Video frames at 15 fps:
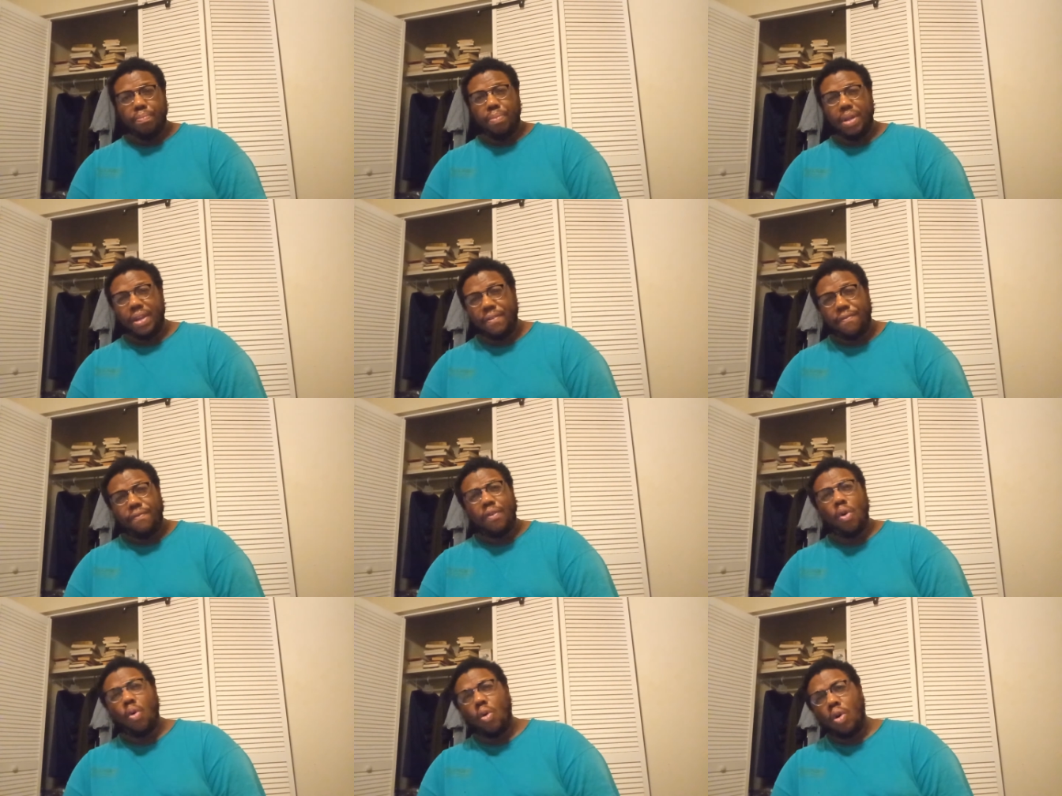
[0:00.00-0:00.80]

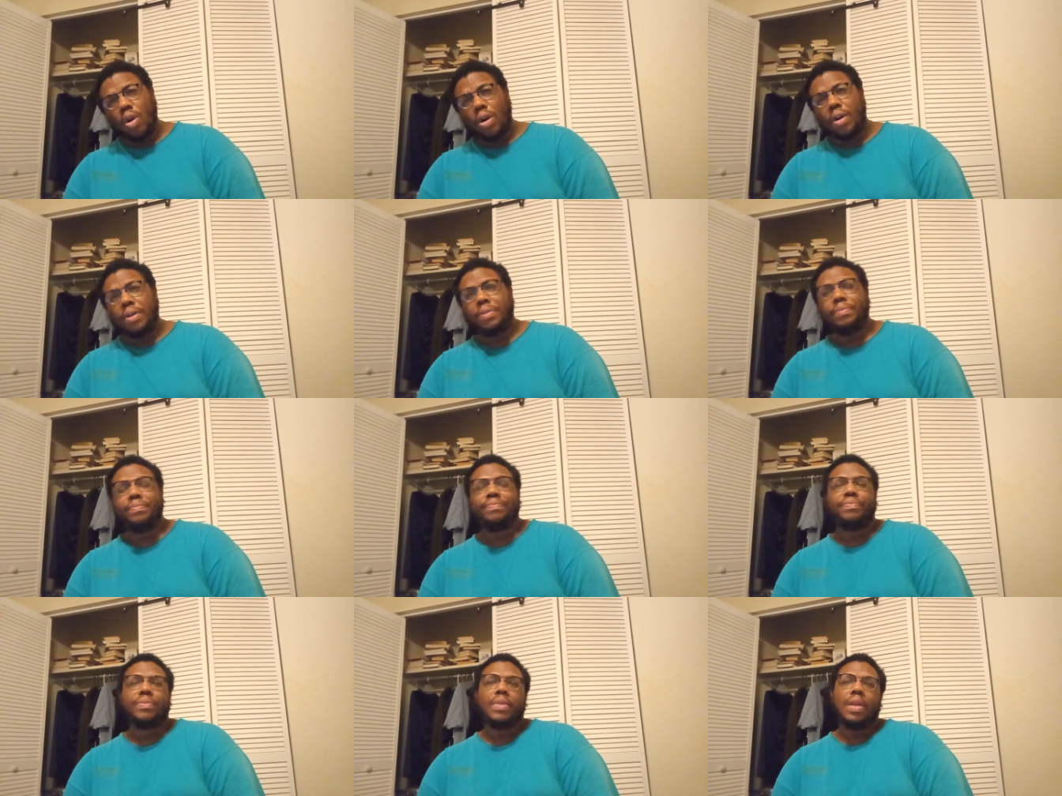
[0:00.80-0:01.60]
before
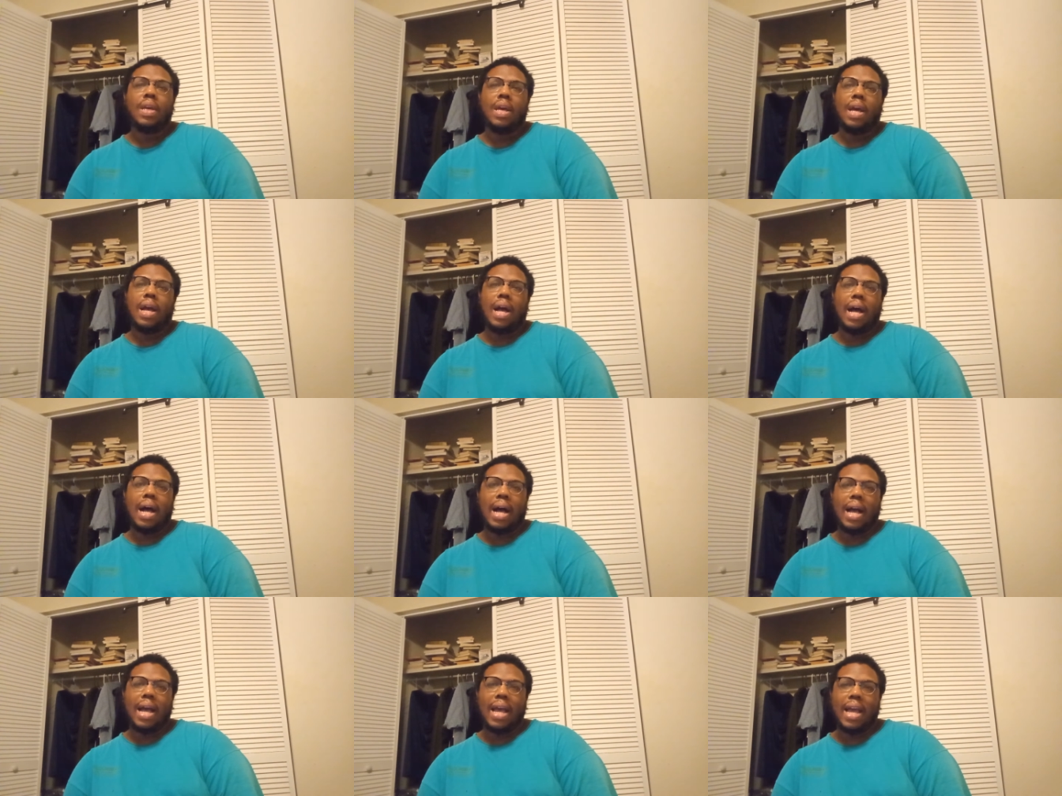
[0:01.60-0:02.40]

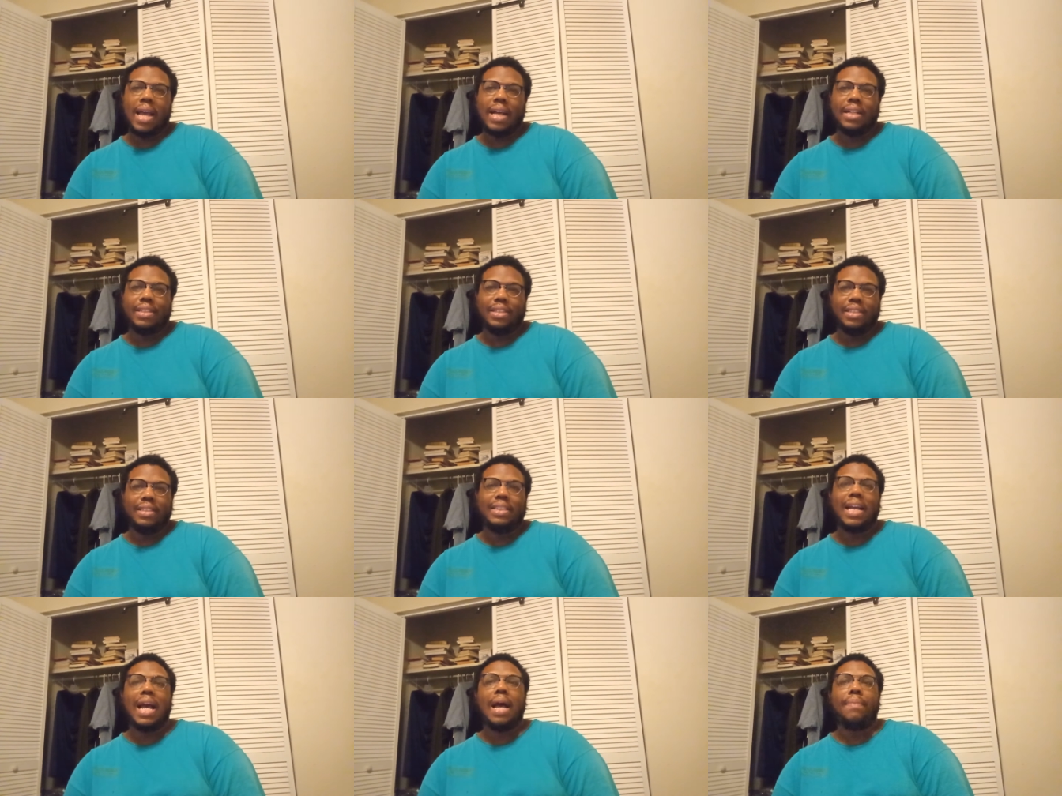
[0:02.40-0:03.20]
I had to
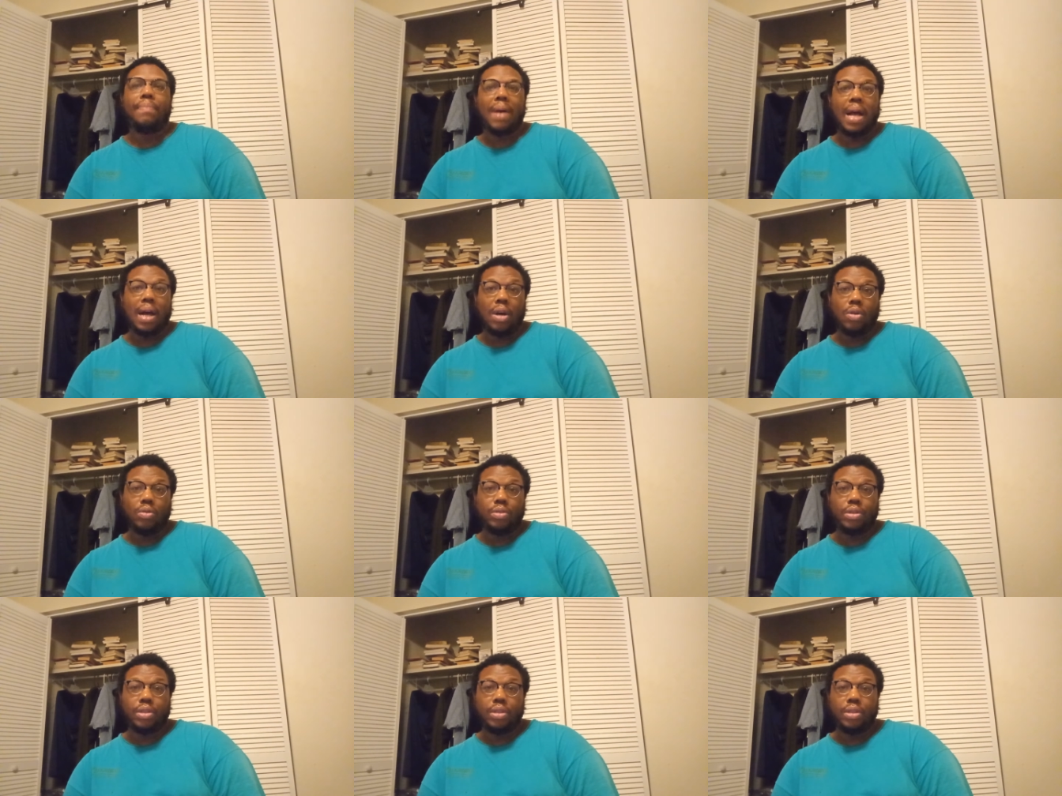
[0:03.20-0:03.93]
tap out